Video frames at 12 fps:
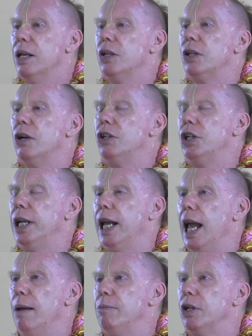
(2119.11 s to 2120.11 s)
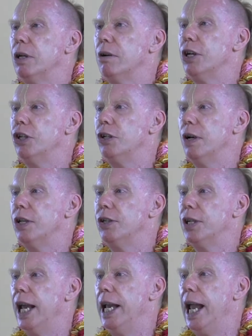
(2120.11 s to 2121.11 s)
So she came to Krishna and
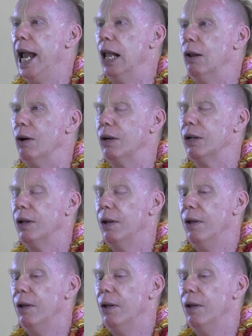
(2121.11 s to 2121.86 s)
said, here, look,